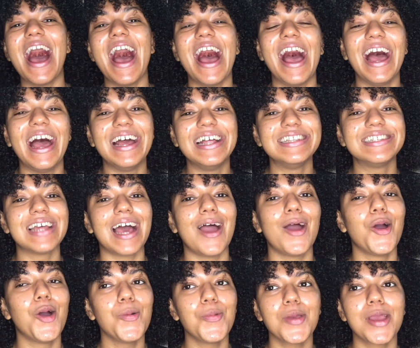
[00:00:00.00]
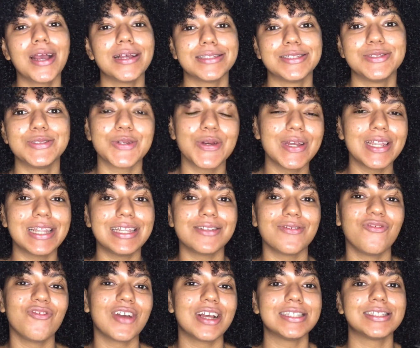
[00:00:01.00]
And I hope you guys enjoyed it.
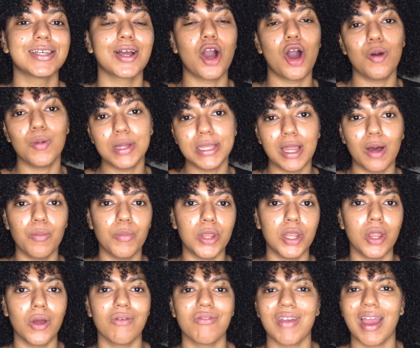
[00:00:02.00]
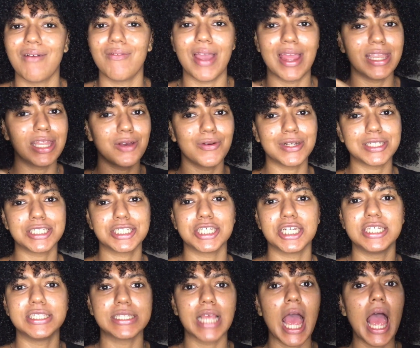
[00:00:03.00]
Don't forget to comment down below if you have any
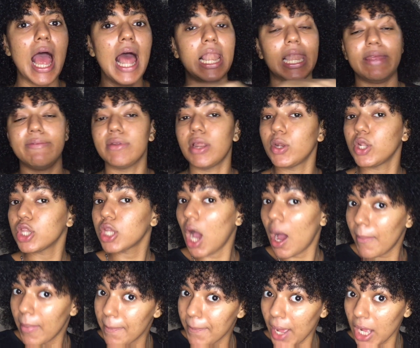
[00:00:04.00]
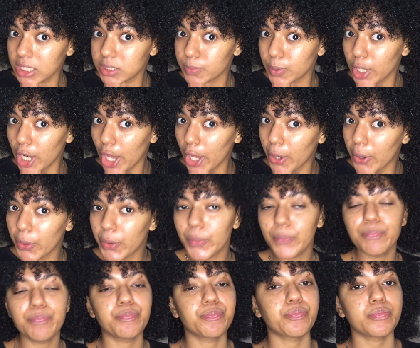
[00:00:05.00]
questions. Leave it down in the comment box
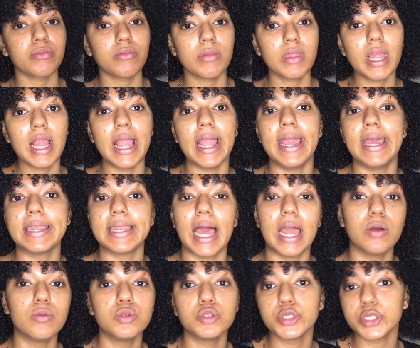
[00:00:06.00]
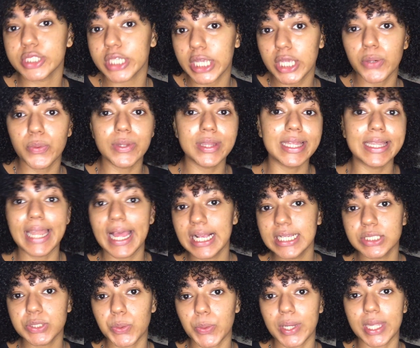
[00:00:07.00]
below. And I will see you in the
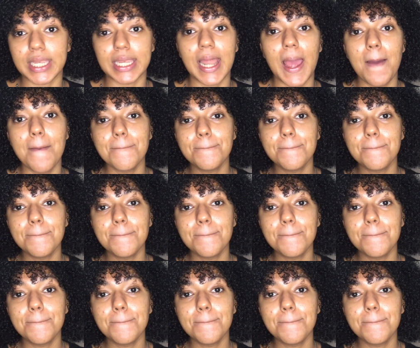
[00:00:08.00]
next one.